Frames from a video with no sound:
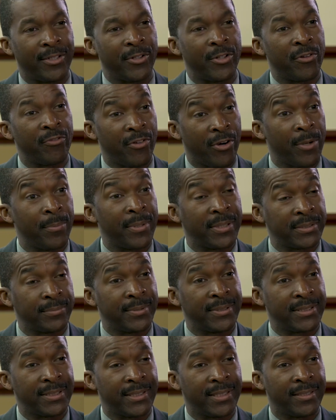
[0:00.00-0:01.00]
know you're a very
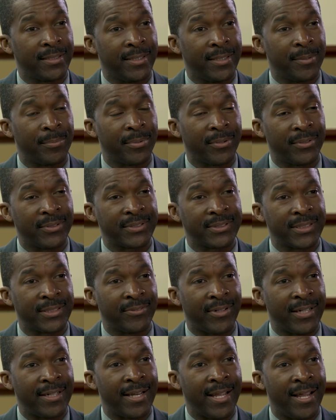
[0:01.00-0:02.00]
busy person
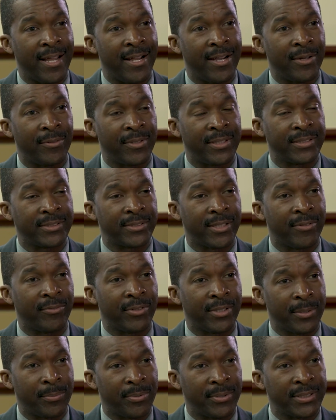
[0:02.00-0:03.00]
right now, and so I
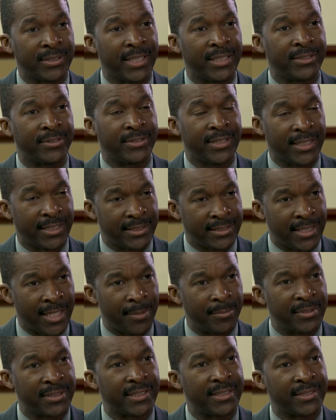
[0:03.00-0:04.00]
really appreciate you taking
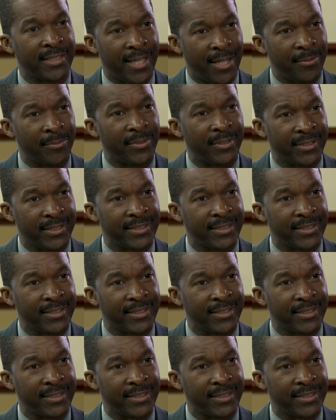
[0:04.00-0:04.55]
time to sit down with